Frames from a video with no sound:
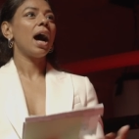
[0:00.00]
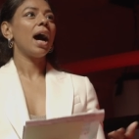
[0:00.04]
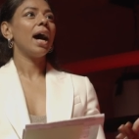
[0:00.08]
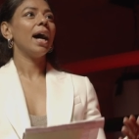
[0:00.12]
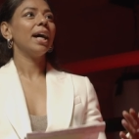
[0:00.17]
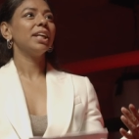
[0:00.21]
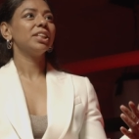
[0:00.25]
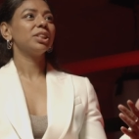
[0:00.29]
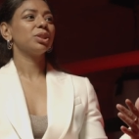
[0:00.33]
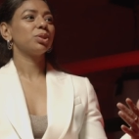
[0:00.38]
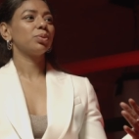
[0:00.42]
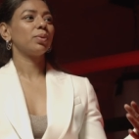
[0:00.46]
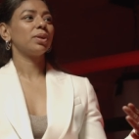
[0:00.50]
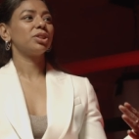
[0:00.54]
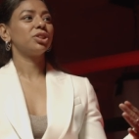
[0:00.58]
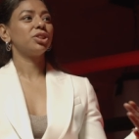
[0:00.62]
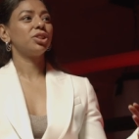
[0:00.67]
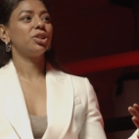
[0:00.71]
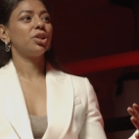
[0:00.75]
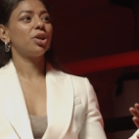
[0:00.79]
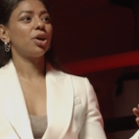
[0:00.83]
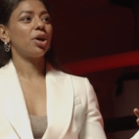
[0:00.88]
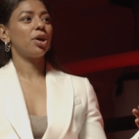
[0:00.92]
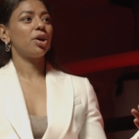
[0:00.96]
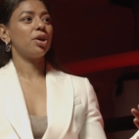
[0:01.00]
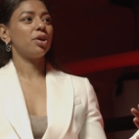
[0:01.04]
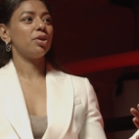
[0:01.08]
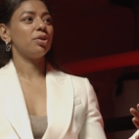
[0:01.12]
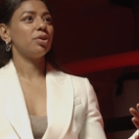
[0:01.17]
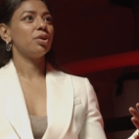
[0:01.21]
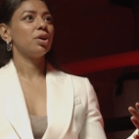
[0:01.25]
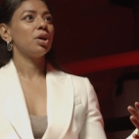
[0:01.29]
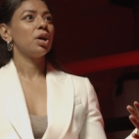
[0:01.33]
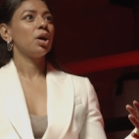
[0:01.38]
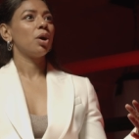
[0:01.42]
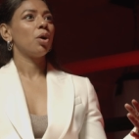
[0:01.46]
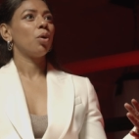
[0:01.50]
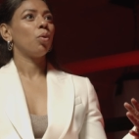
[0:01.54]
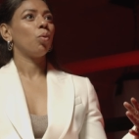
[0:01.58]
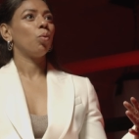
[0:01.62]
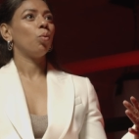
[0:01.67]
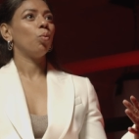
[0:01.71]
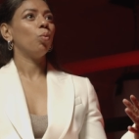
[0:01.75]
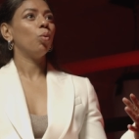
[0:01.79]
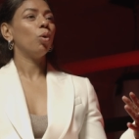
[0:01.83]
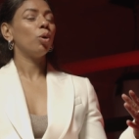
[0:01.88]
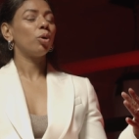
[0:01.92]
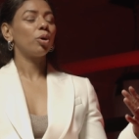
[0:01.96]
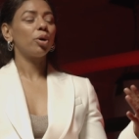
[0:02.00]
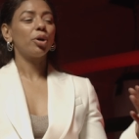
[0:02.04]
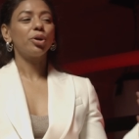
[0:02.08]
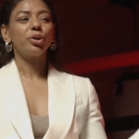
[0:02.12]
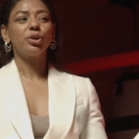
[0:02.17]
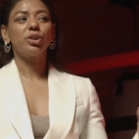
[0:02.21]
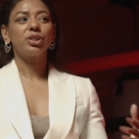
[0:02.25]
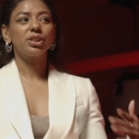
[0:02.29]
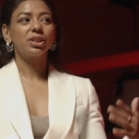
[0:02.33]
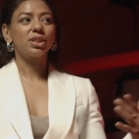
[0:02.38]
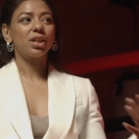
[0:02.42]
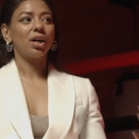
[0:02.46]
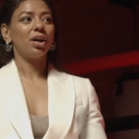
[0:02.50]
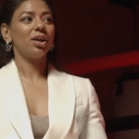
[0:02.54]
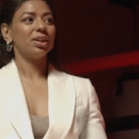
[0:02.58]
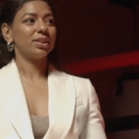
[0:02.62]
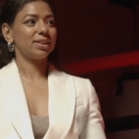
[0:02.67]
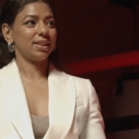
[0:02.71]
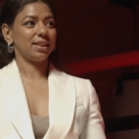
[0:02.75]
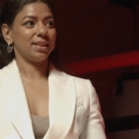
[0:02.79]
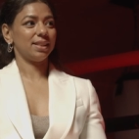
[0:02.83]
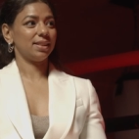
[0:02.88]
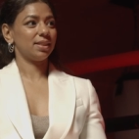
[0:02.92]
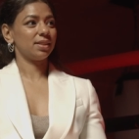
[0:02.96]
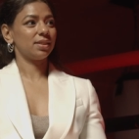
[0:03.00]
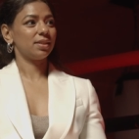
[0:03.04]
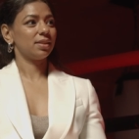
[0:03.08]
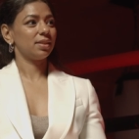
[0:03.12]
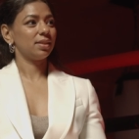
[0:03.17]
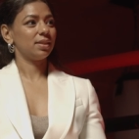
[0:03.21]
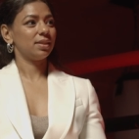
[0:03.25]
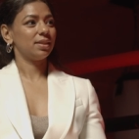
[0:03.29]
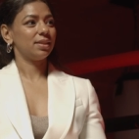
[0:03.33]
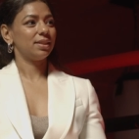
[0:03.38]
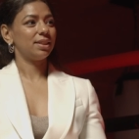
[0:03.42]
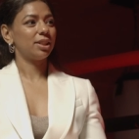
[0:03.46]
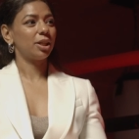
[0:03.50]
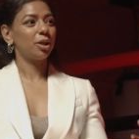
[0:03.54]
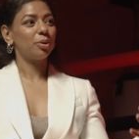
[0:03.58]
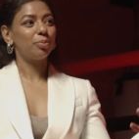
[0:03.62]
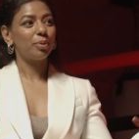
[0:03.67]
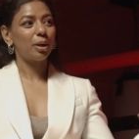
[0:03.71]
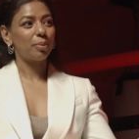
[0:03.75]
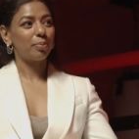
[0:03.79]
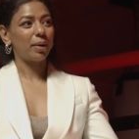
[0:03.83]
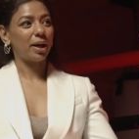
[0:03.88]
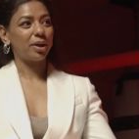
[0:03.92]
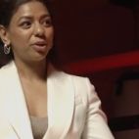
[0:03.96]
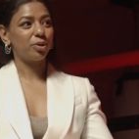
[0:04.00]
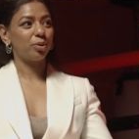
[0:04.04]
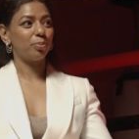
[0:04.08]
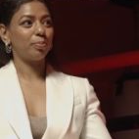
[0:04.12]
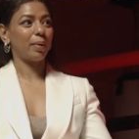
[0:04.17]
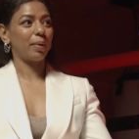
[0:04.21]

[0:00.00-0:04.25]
I just want to know, what got you started? Tell me about your